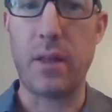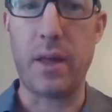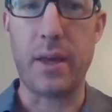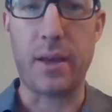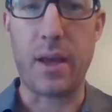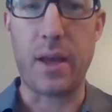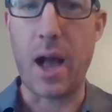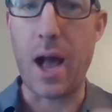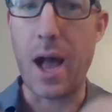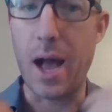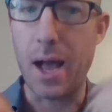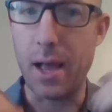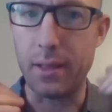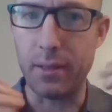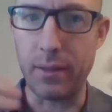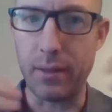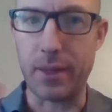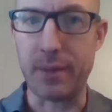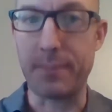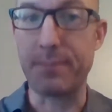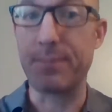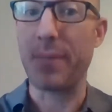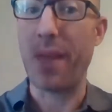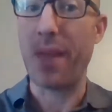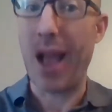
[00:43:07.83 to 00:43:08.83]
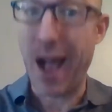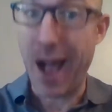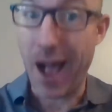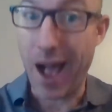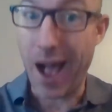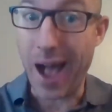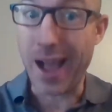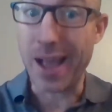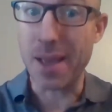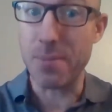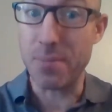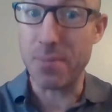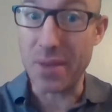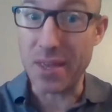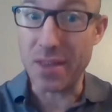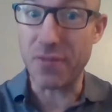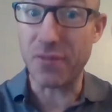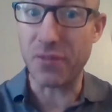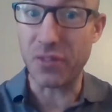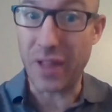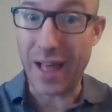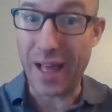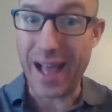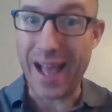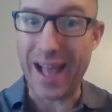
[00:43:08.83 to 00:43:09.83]
high B
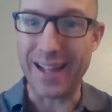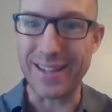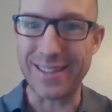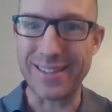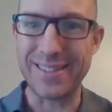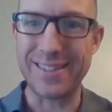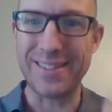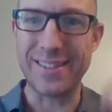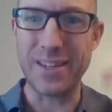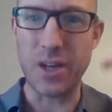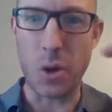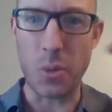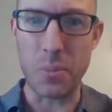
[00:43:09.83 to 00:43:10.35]
flats,